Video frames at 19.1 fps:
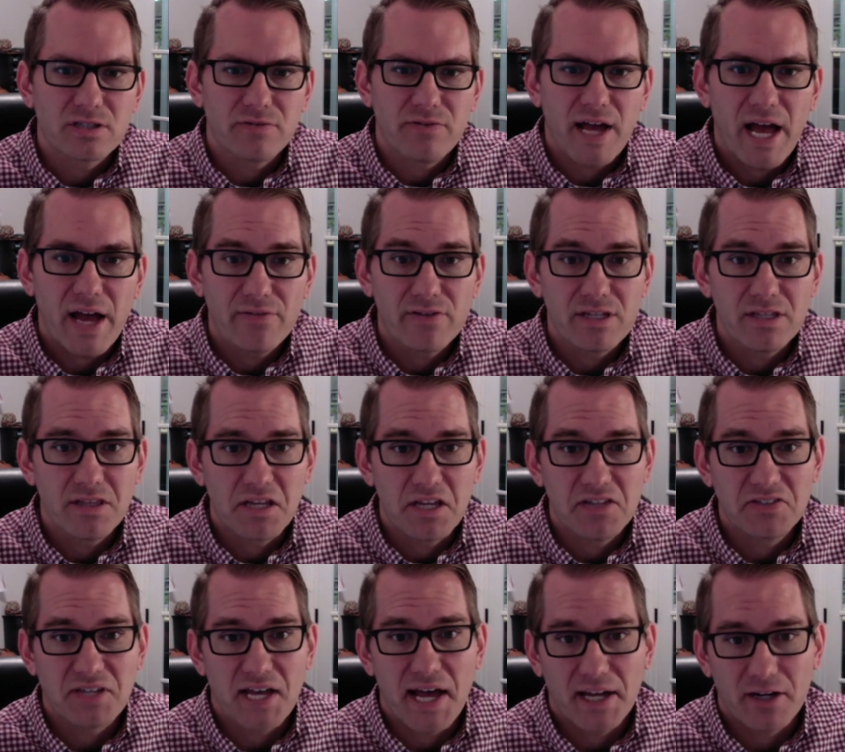of having
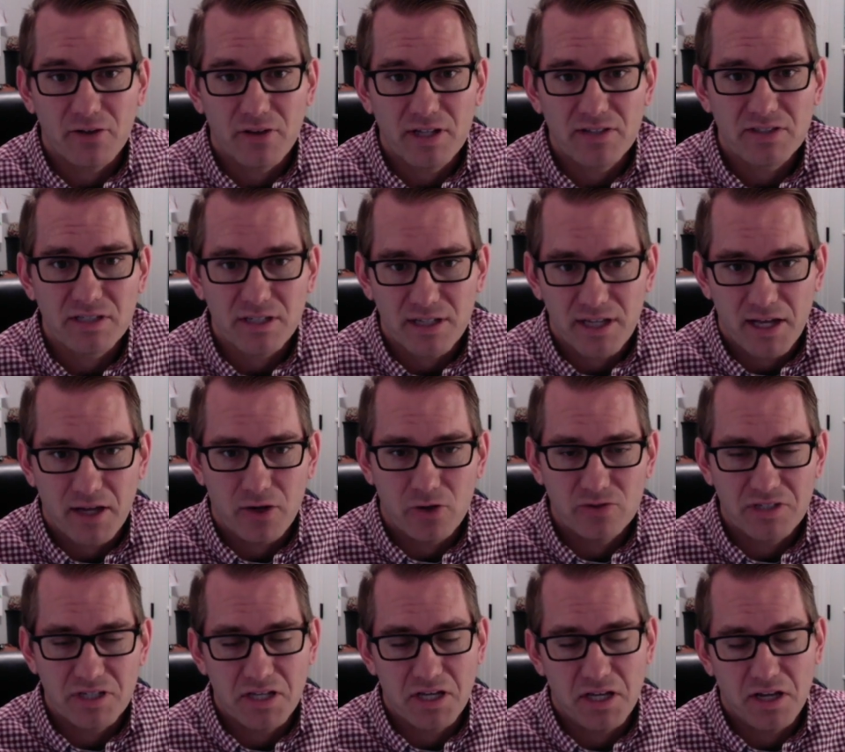these adolescent ghettos,
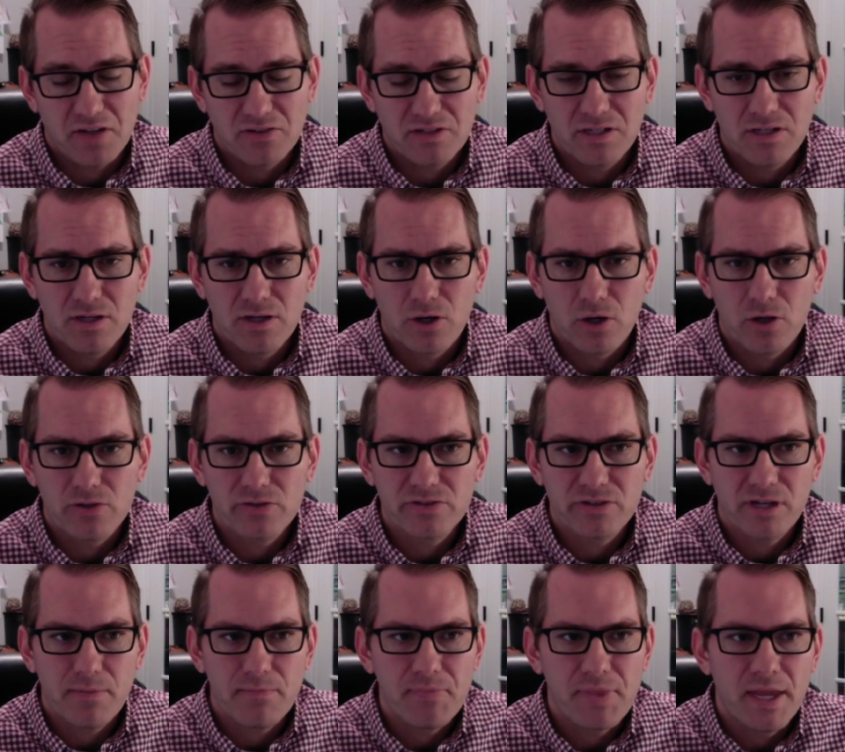again, as he calls
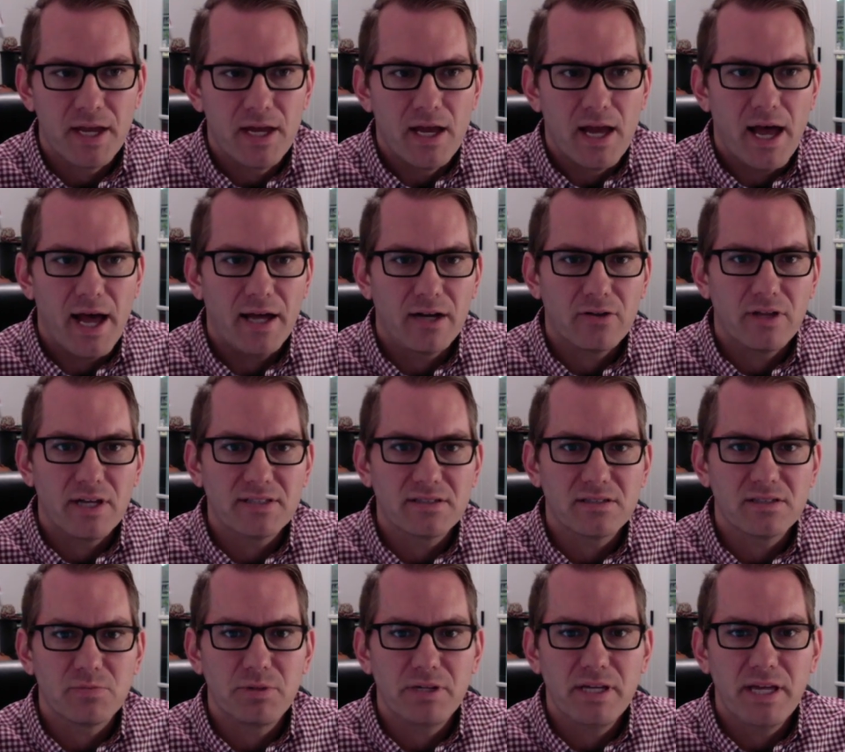them,
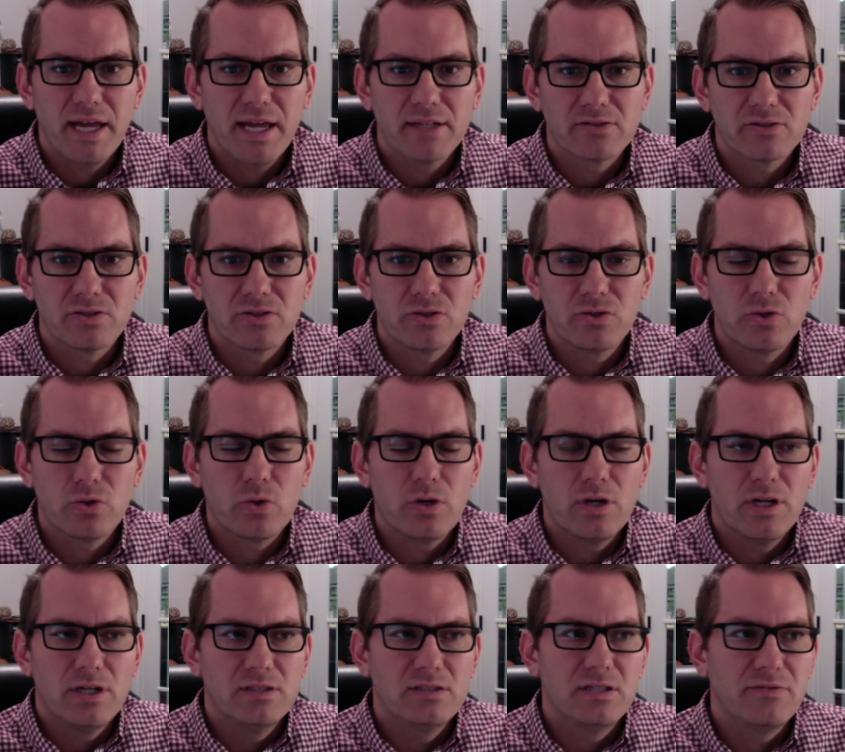adolescents began to
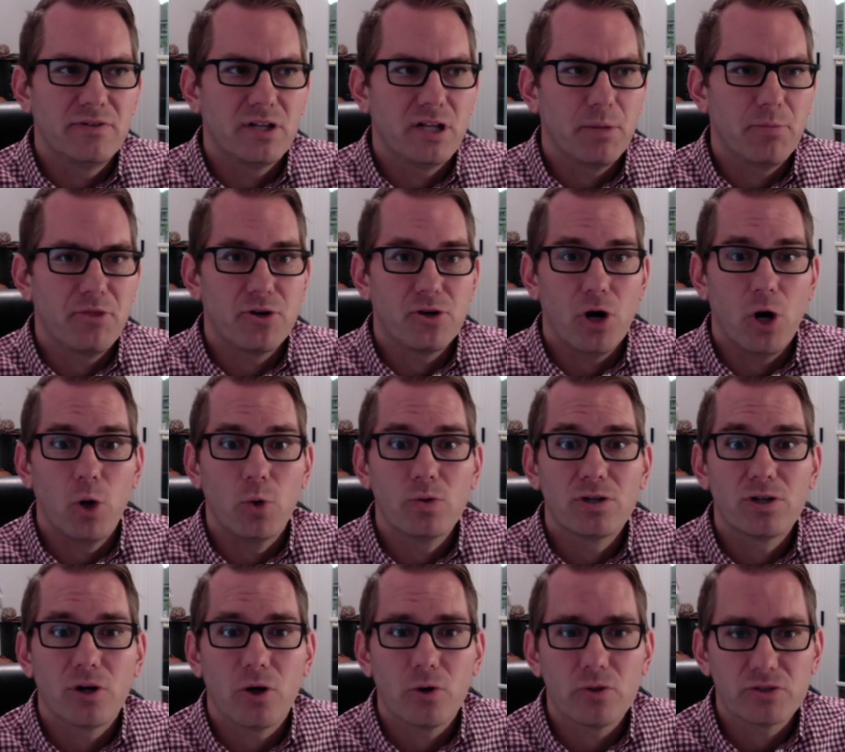develop their own
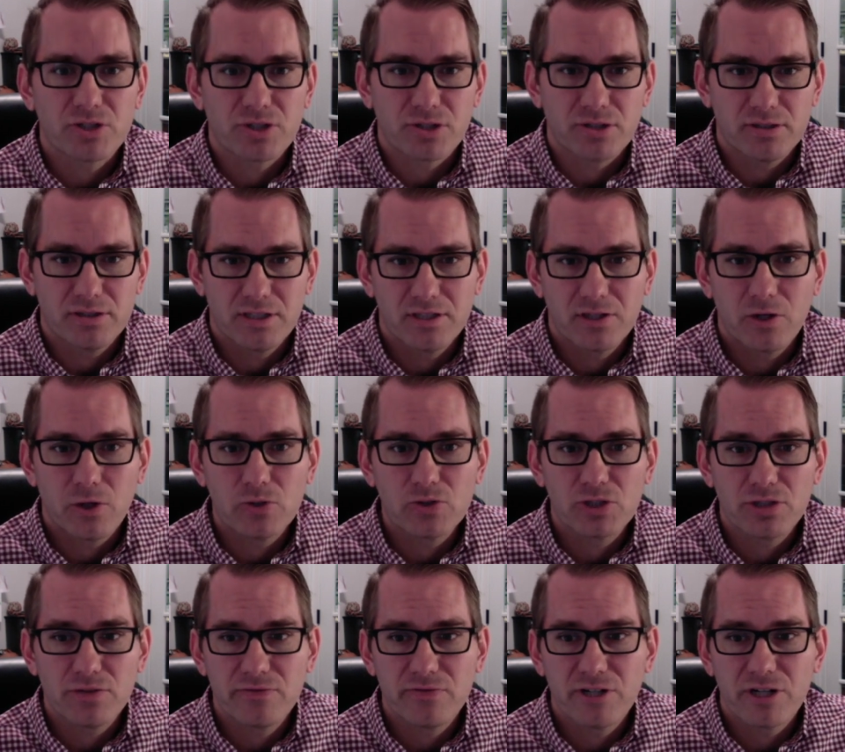culture, a
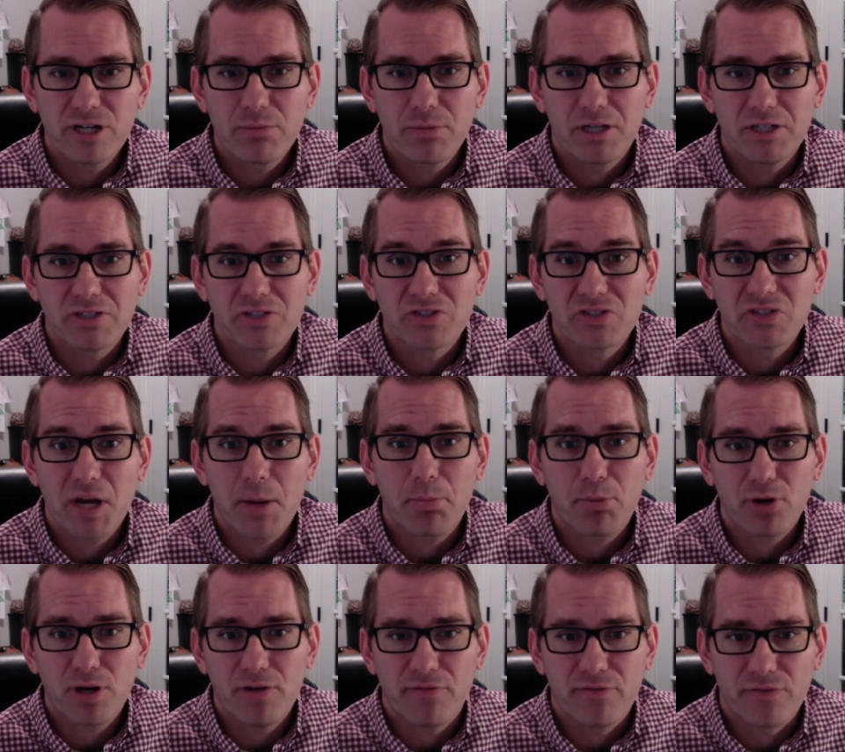culture very much
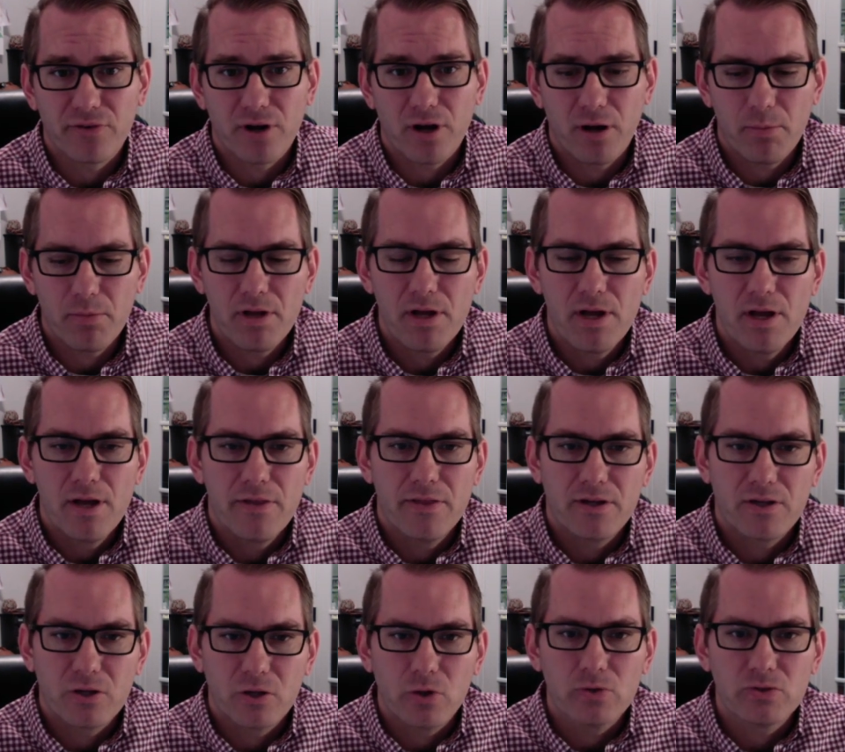separate from the
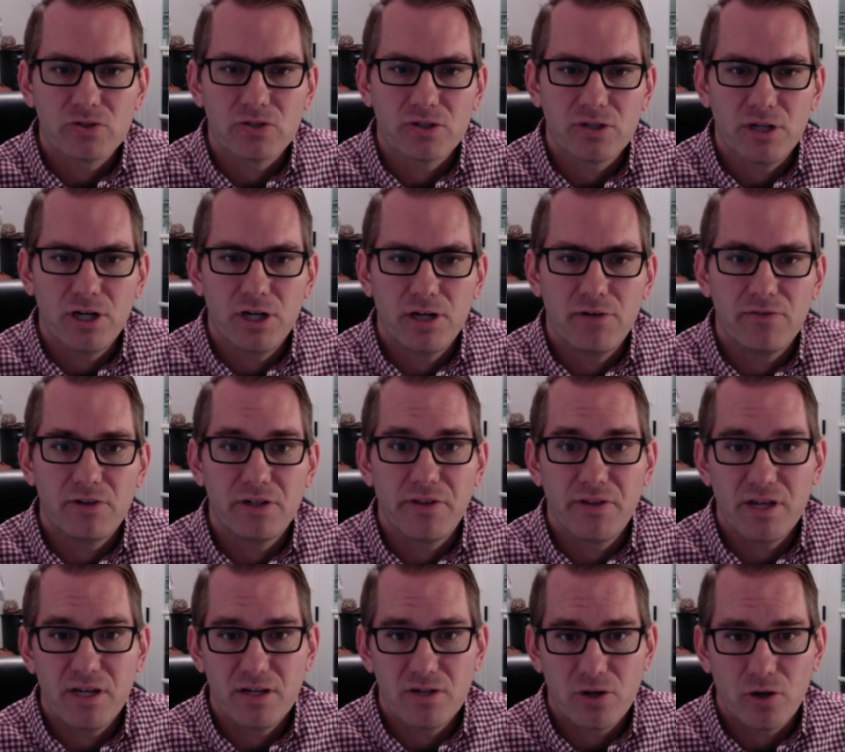culture of
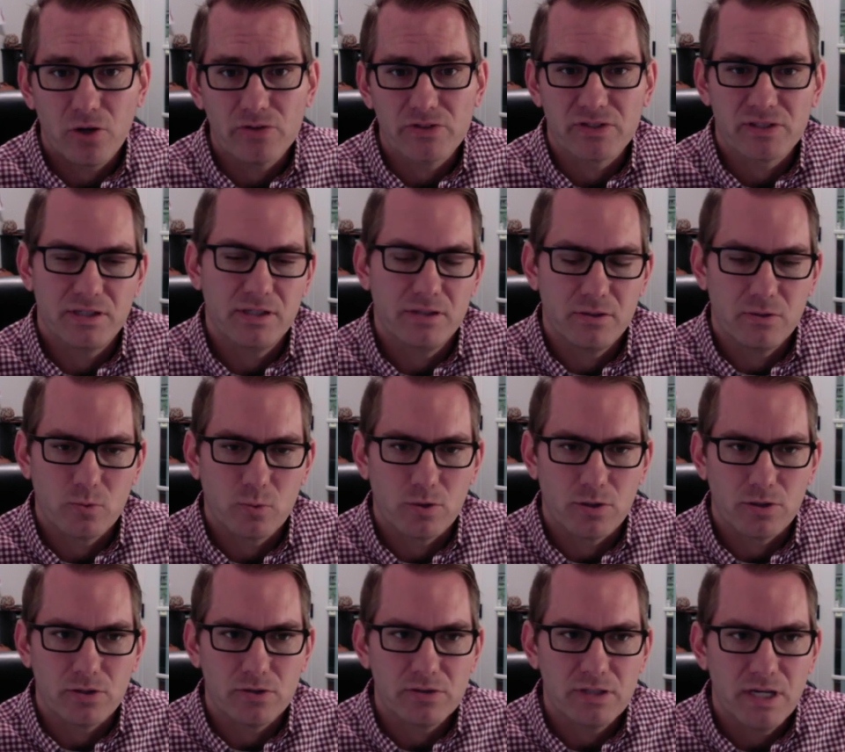the adults in the
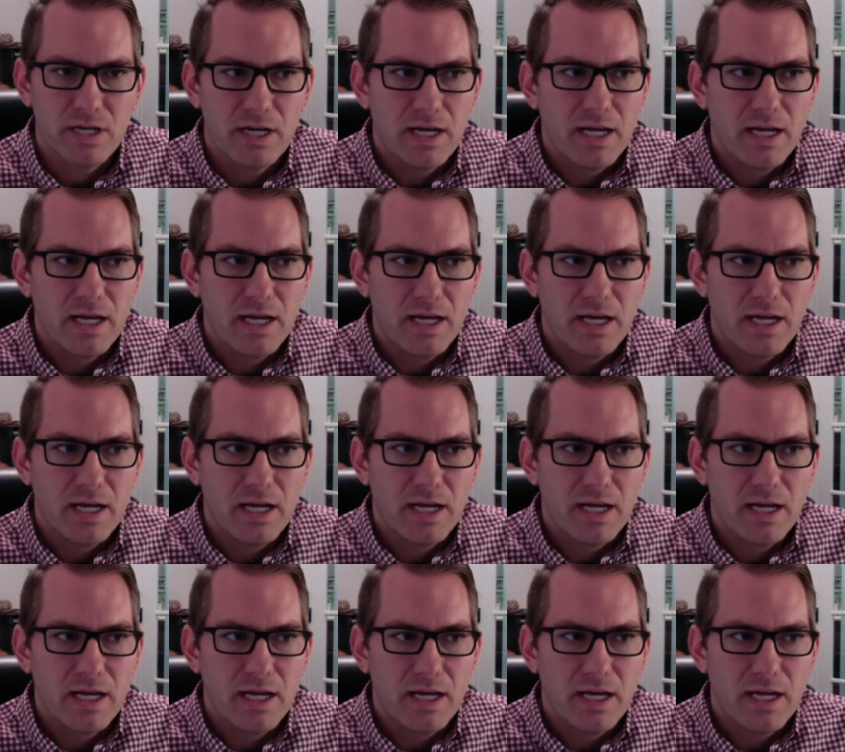world.